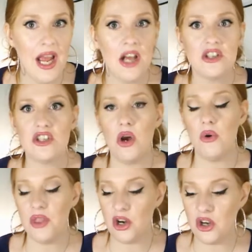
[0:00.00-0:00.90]

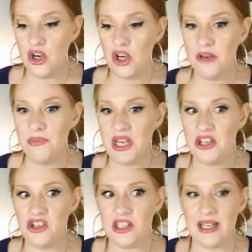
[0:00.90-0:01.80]
So there could be
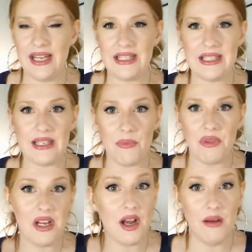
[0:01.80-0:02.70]
just like
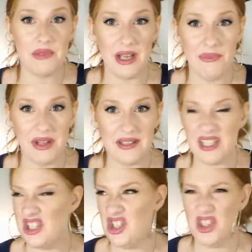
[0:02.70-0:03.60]
something comes up that's
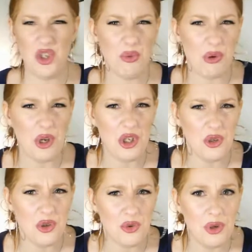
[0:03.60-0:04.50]
like super
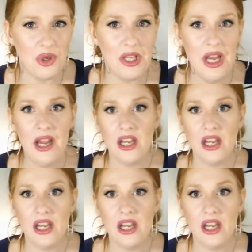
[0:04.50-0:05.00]
unusual,